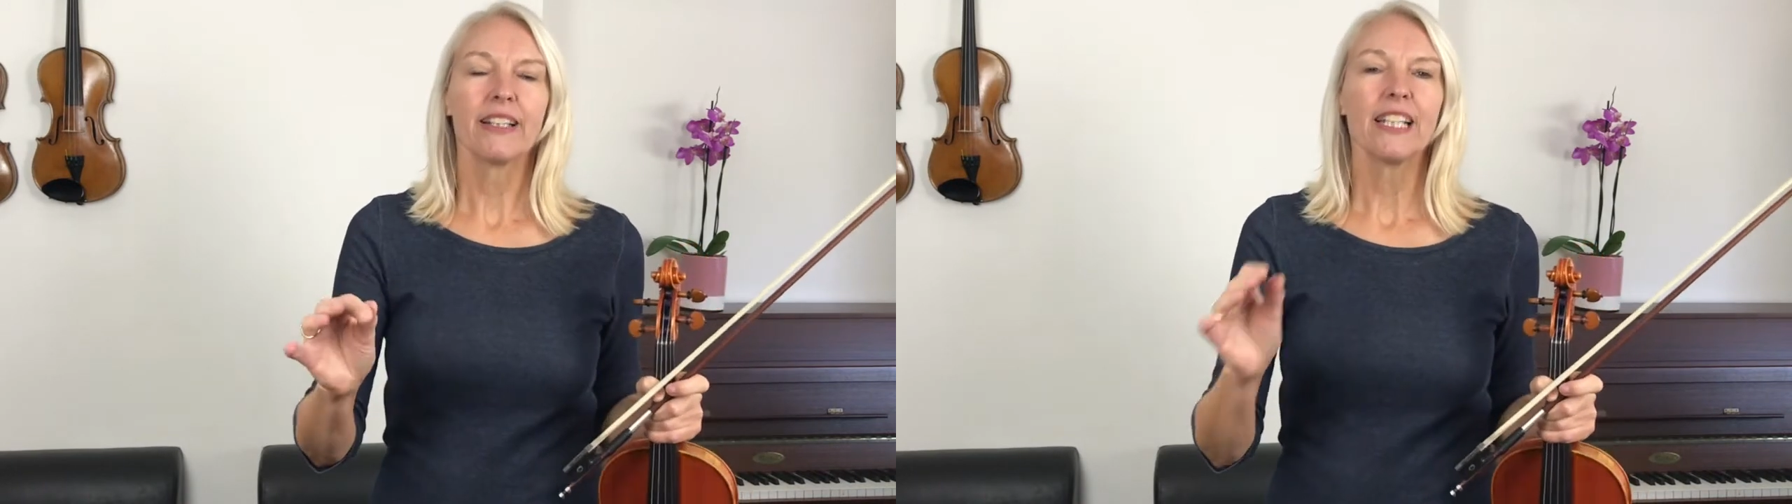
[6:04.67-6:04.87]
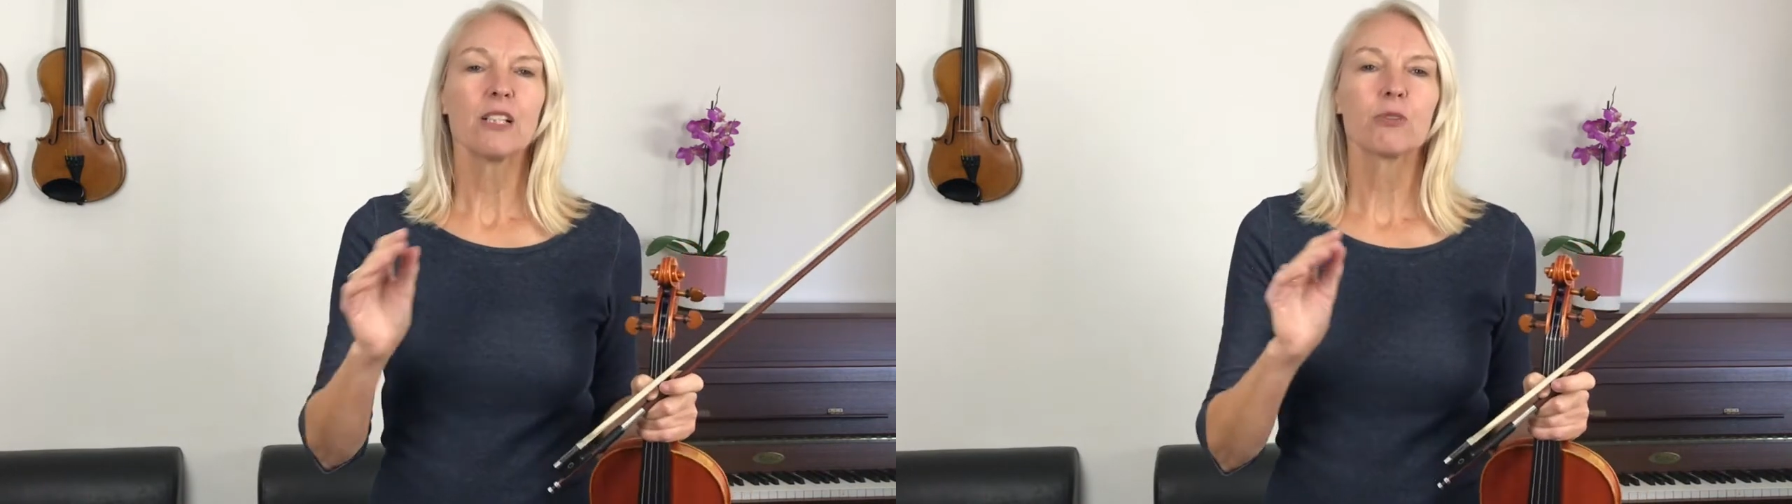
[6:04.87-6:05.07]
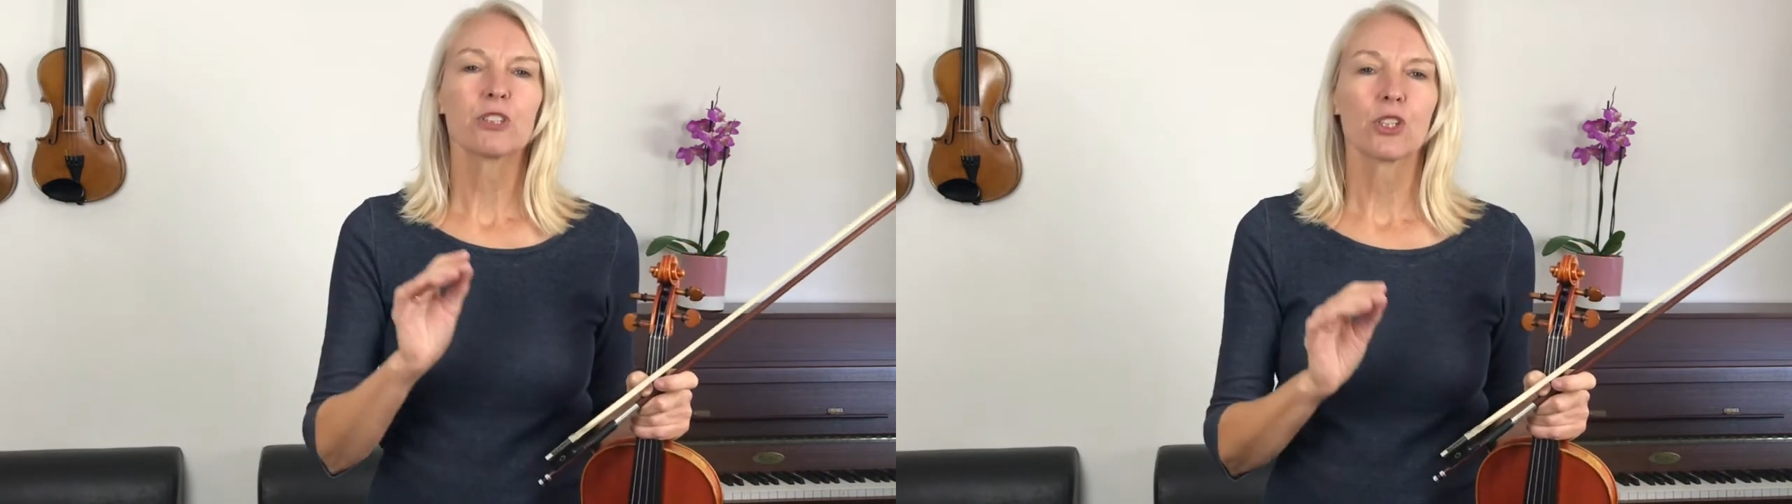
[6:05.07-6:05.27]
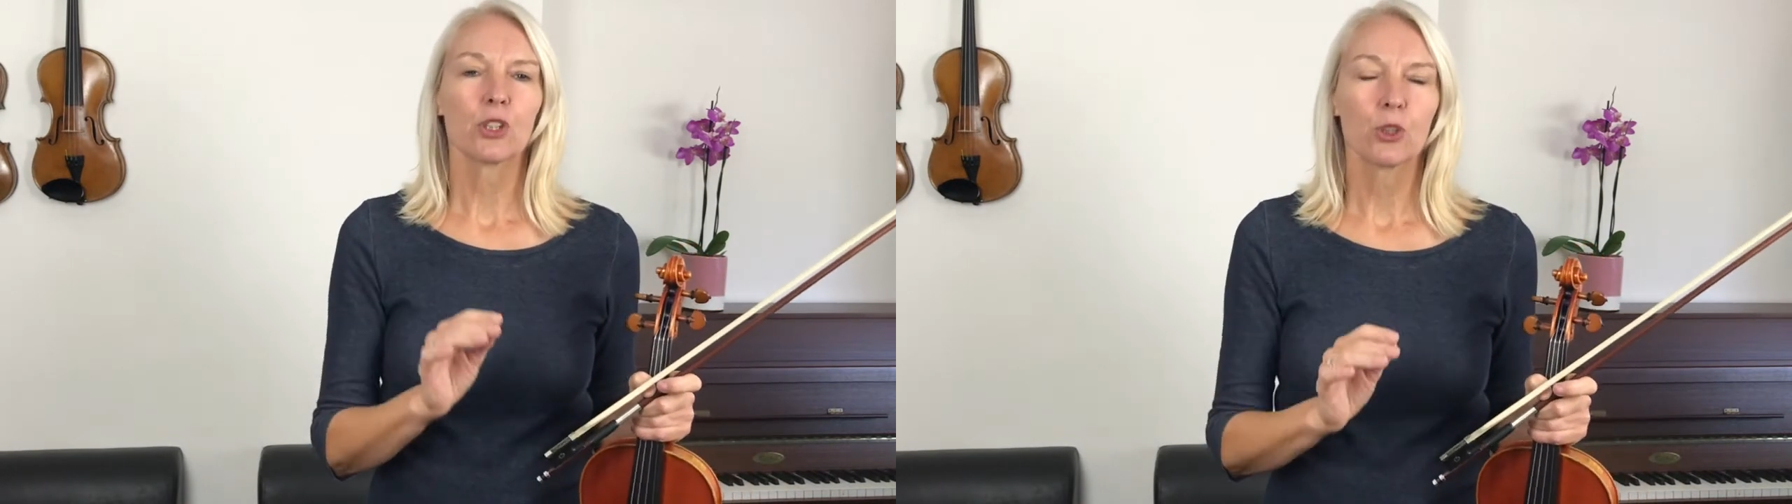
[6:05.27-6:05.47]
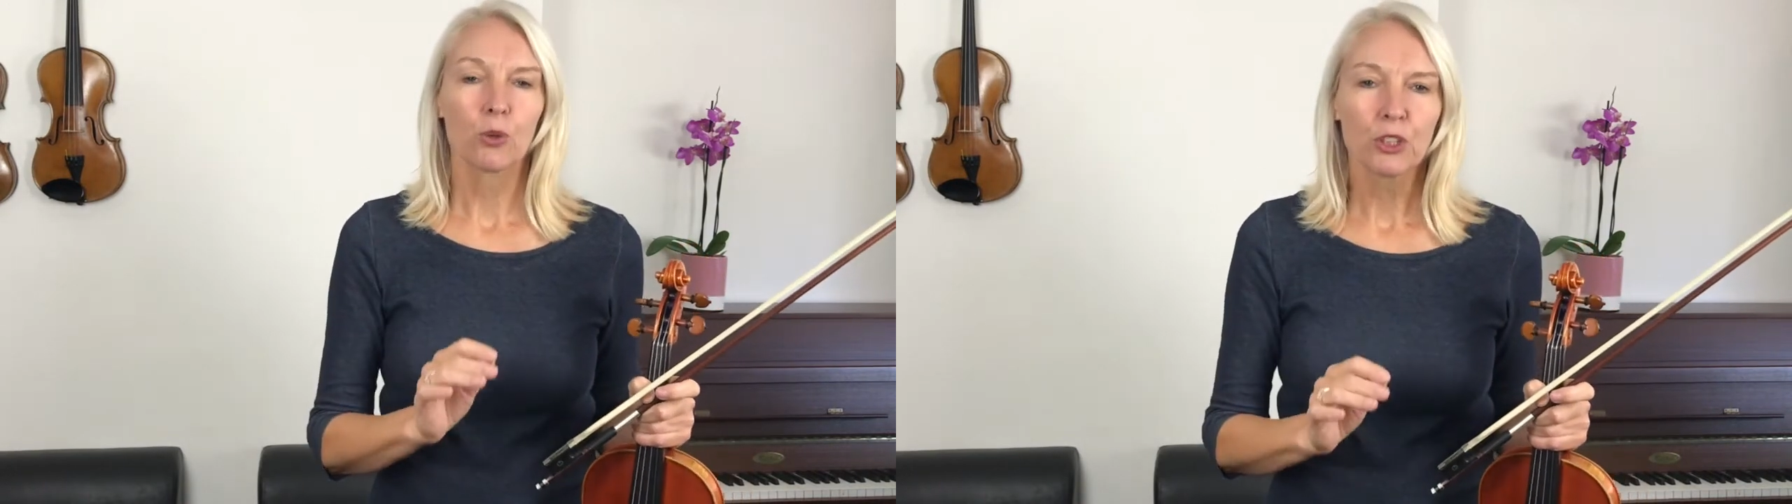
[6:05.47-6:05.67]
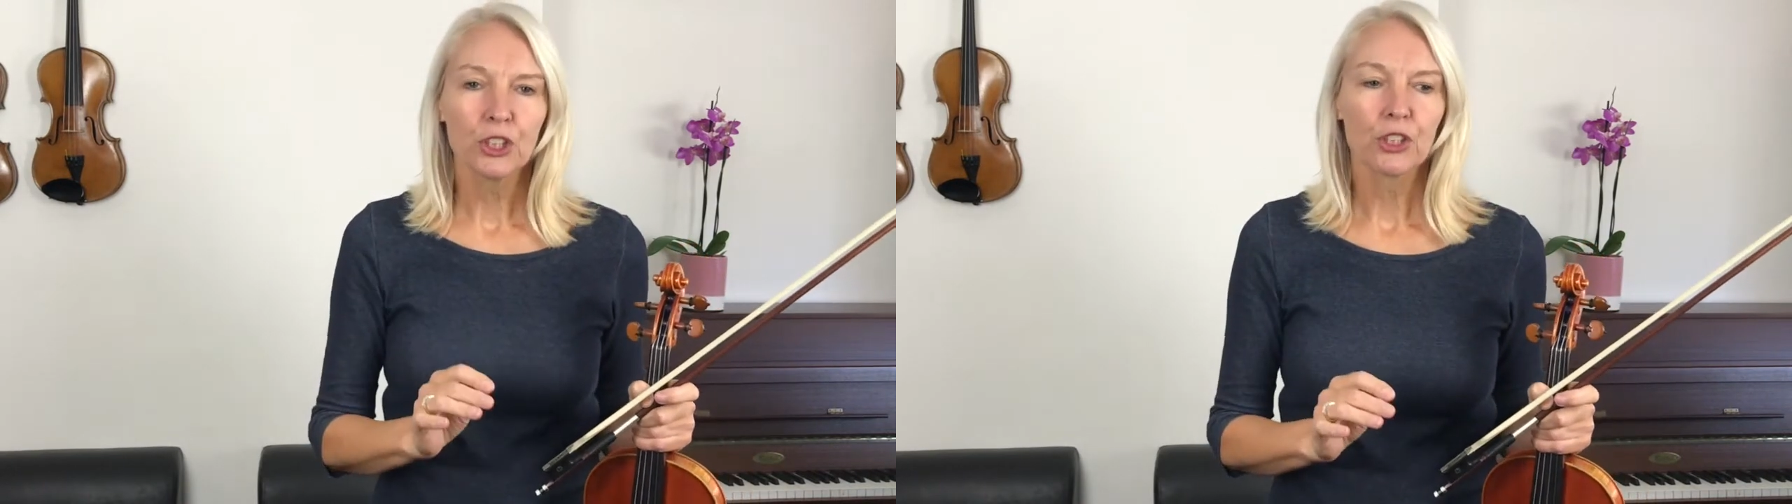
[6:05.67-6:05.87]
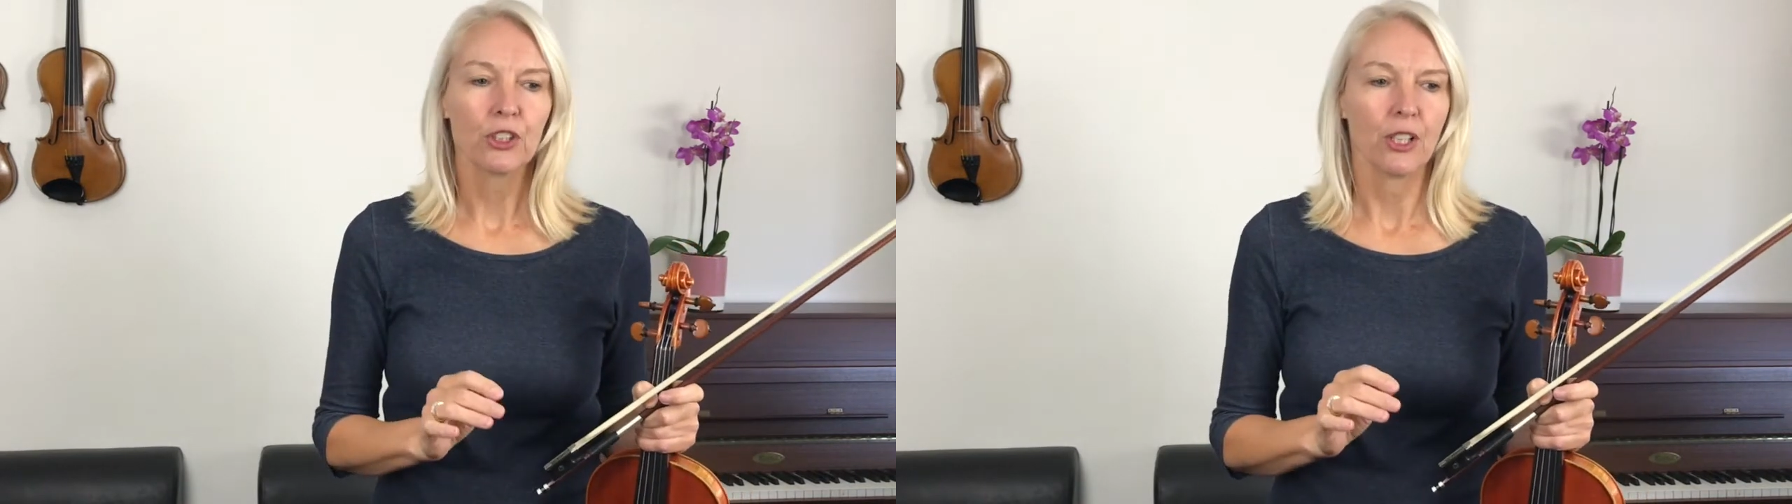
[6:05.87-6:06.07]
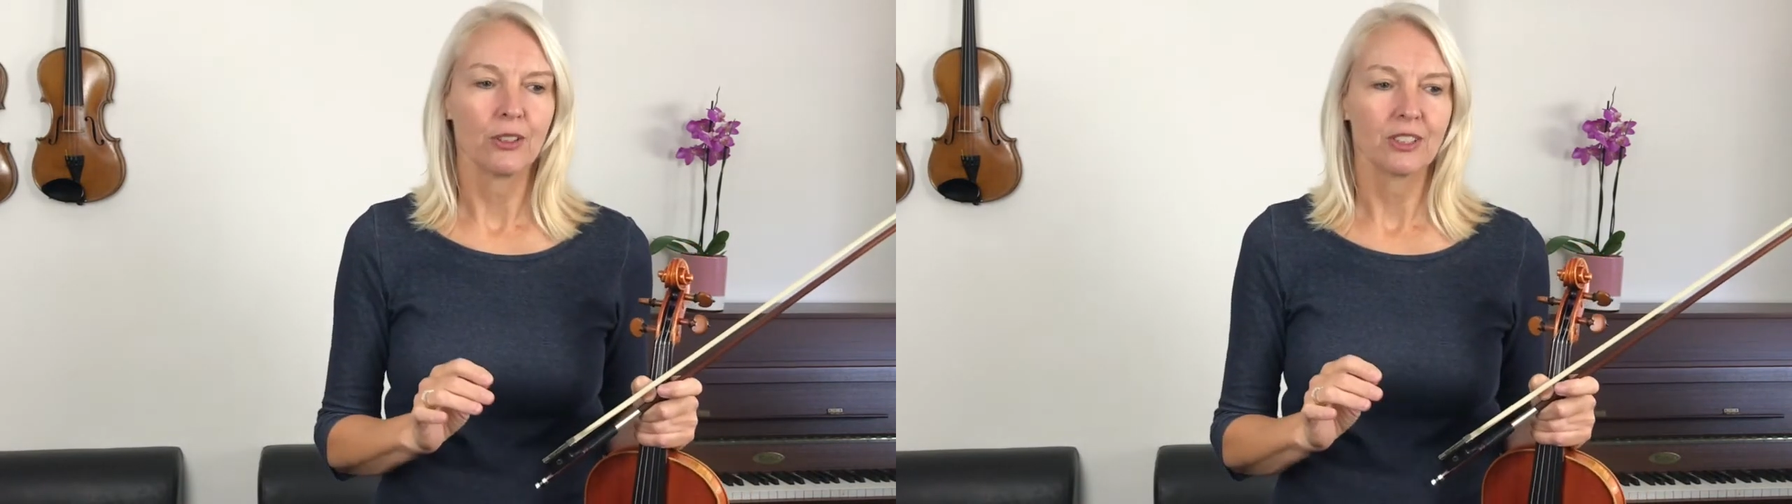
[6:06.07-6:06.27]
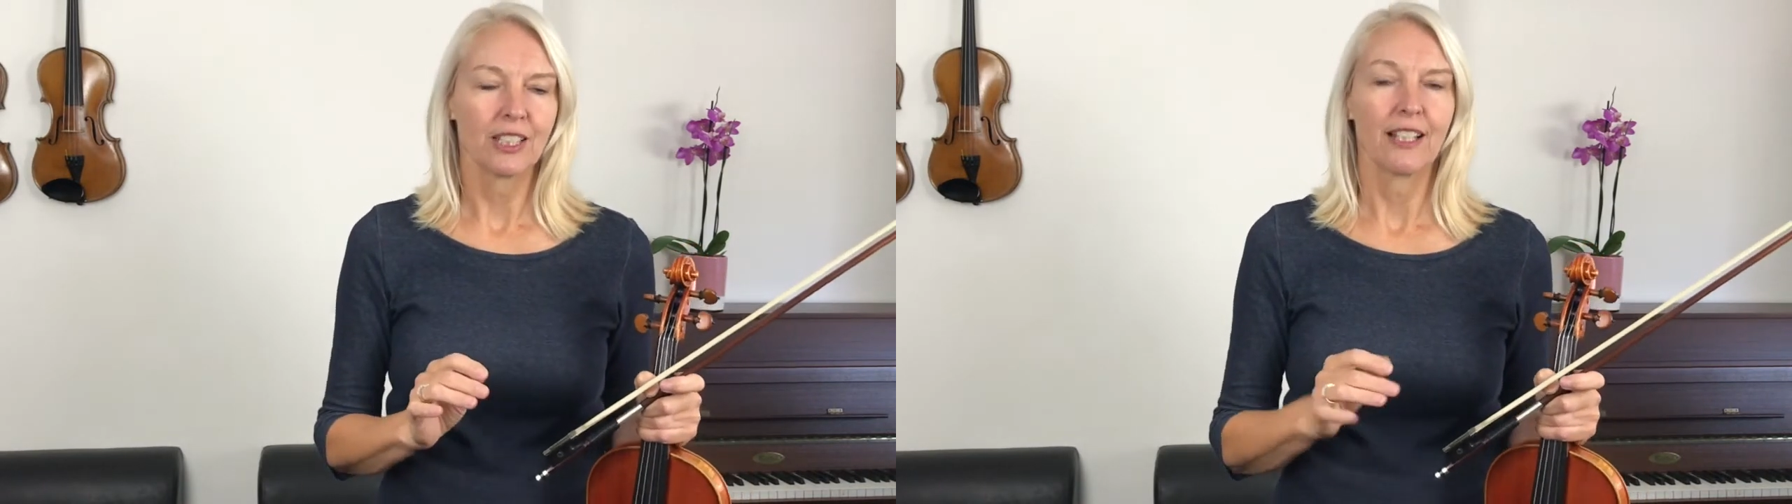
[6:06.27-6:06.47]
equals the crotchet note.